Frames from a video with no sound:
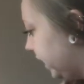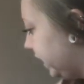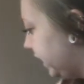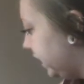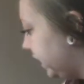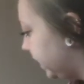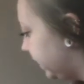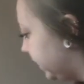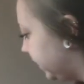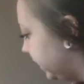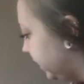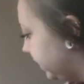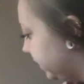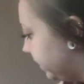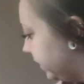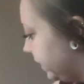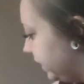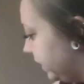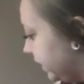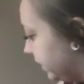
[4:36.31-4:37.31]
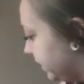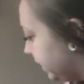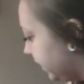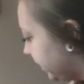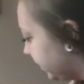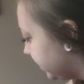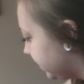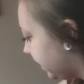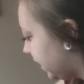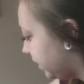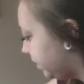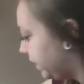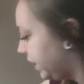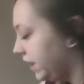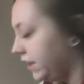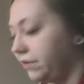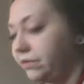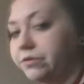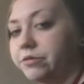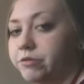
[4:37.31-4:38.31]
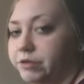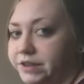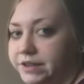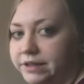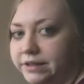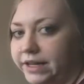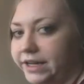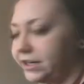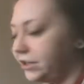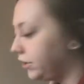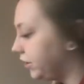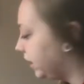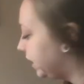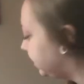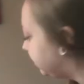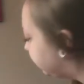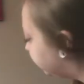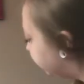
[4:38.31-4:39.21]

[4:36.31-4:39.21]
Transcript: in the entire top half with the light gray.